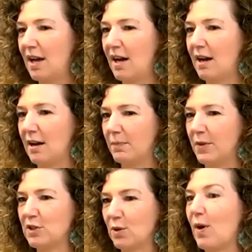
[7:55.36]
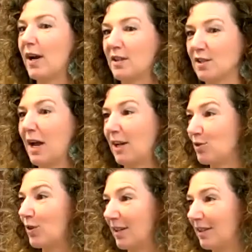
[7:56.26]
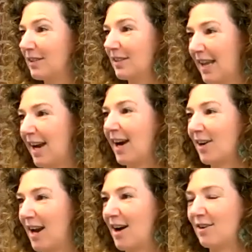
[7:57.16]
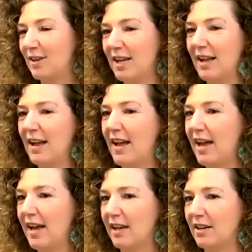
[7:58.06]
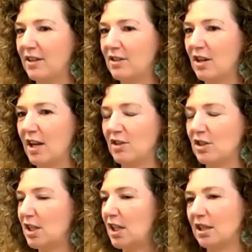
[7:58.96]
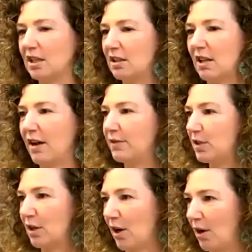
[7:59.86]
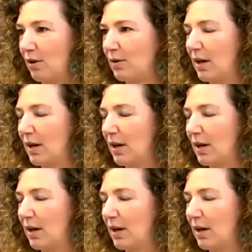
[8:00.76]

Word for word: that's requiring some extra care now. And she loves to go.